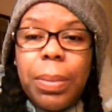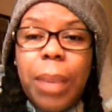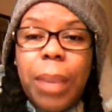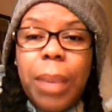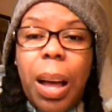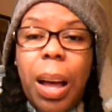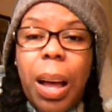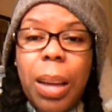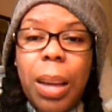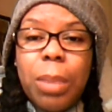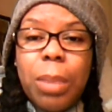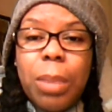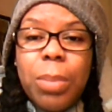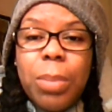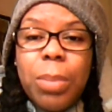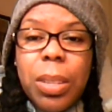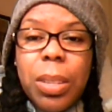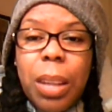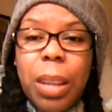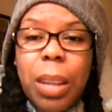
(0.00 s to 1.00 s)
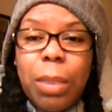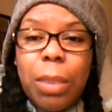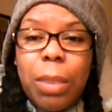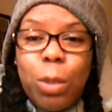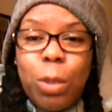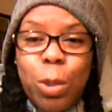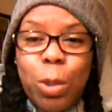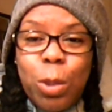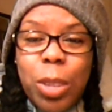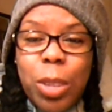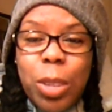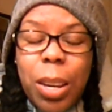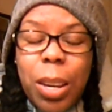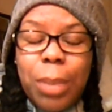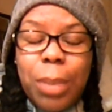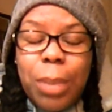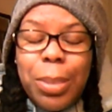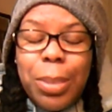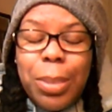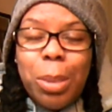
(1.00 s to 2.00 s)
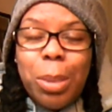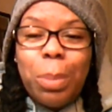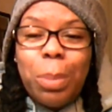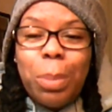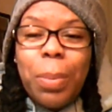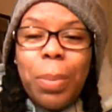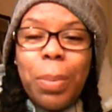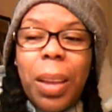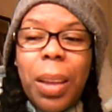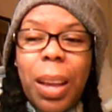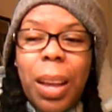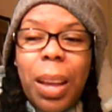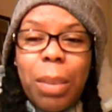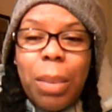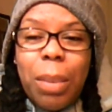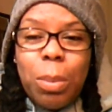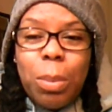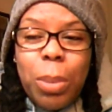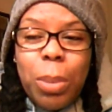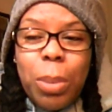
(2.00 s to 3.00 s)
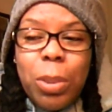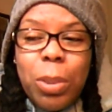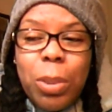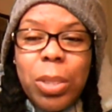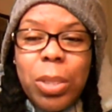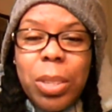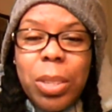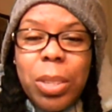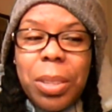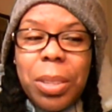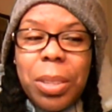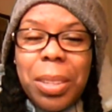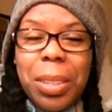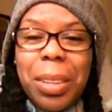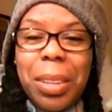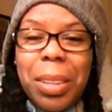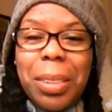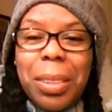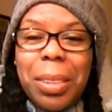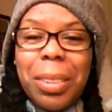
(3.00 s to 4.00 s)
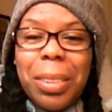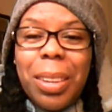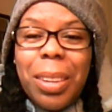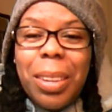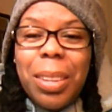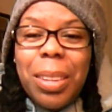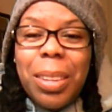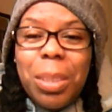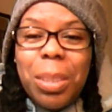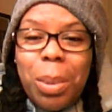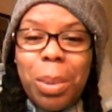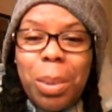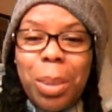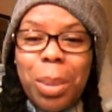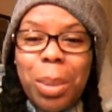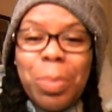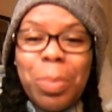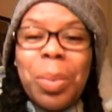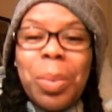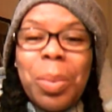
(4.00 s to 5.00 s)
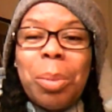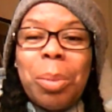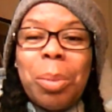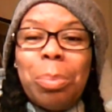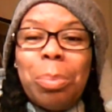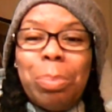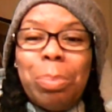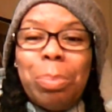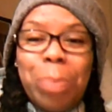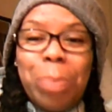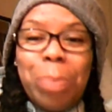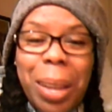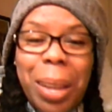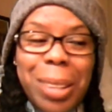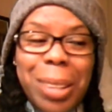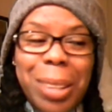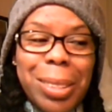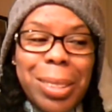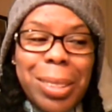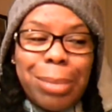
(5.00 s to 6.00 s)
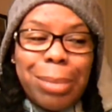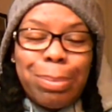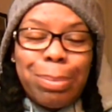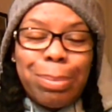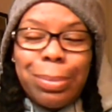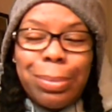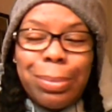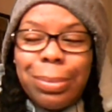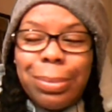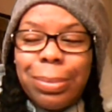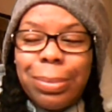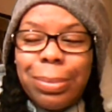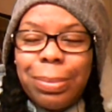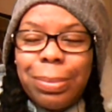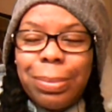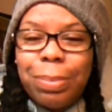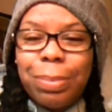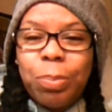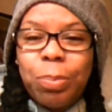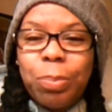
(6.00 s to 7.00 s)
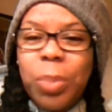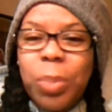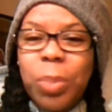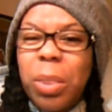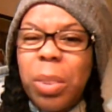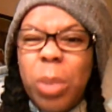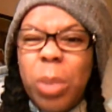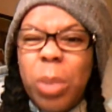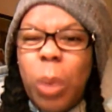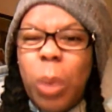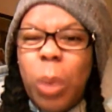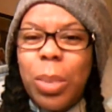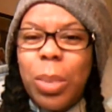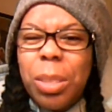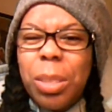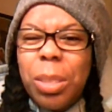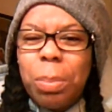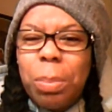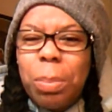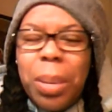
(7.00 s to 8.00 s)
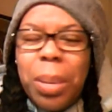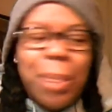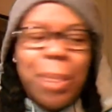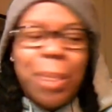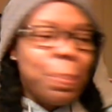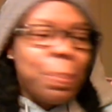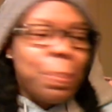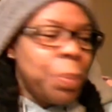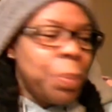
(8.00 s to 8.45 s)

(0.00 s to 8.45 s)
the items that I crochet. So I haven't purchased anything like yarn, but there's always a but.